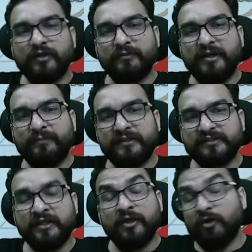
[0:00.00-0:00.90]
world map is,
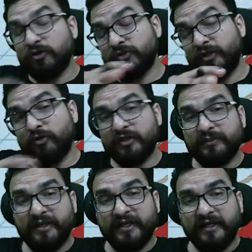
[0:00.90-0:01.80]
North
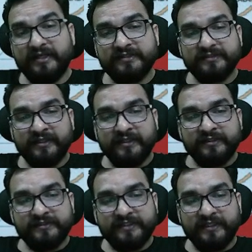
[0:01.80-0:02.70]
America is,
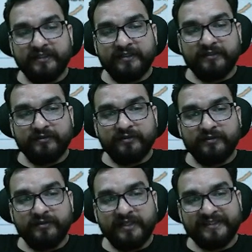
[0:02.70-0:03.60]
see, the